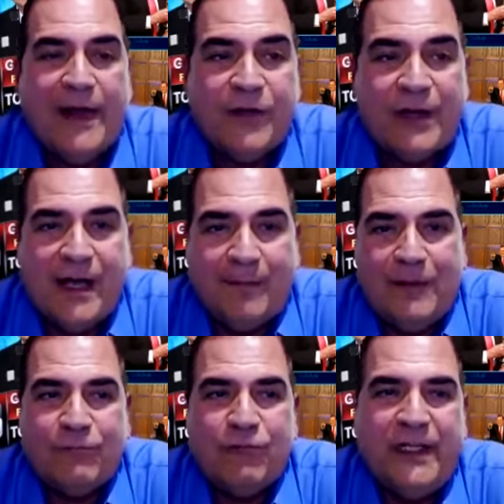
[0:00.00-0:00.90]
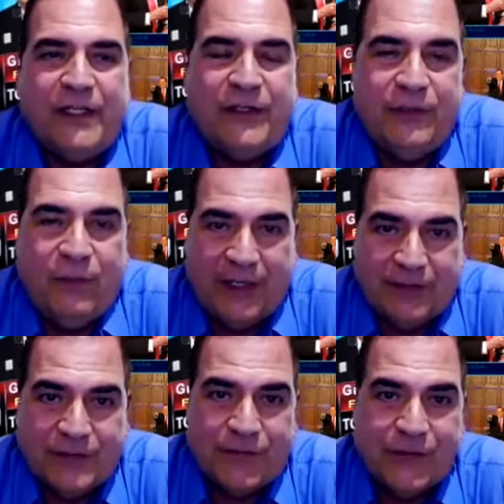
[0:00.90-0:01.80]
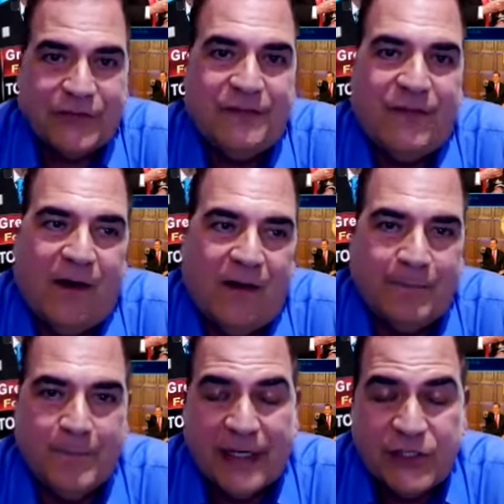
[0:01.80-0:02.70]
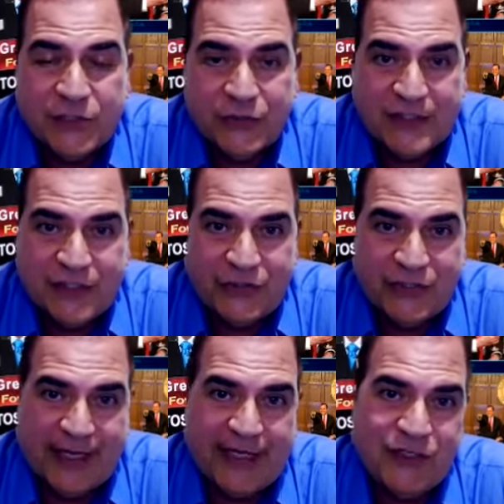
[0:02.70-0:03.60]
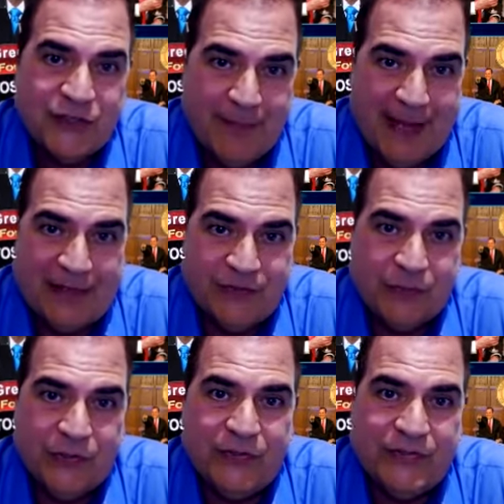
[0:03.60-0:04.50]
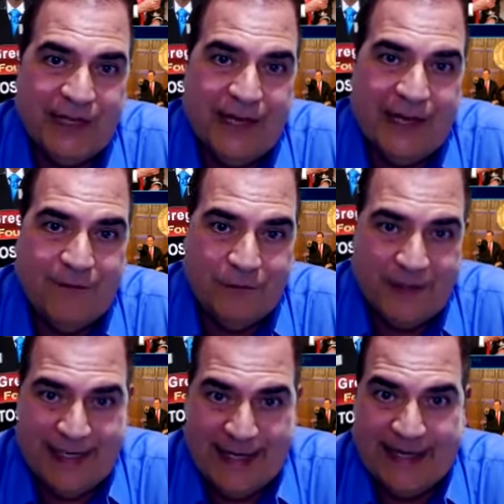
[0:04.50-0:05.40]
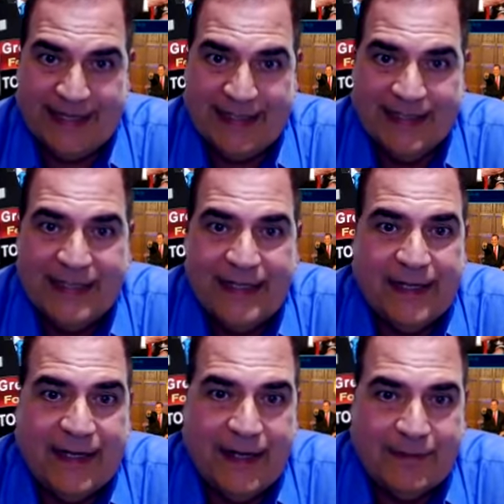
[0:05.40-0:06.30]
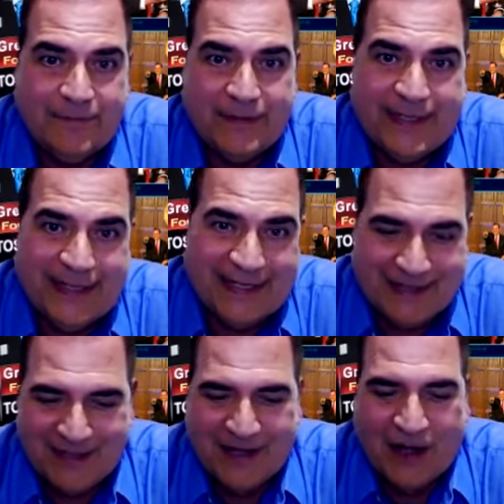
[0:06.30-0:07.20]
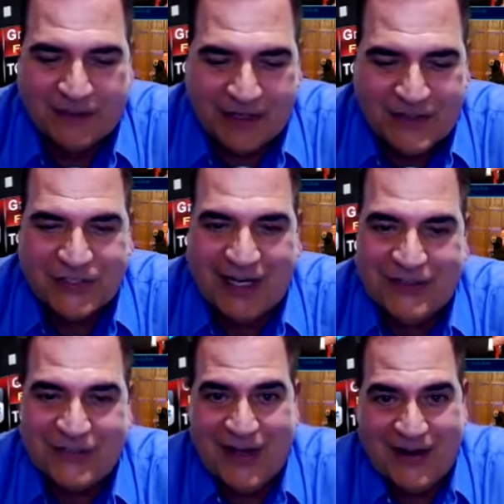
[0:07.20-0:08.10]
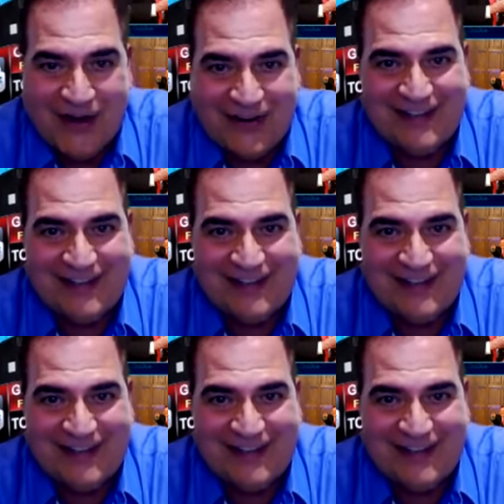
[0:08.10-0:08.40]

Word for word: there are a couple of really good ones. First of all, make sure that you change your passwords every day uh, on, on sites that are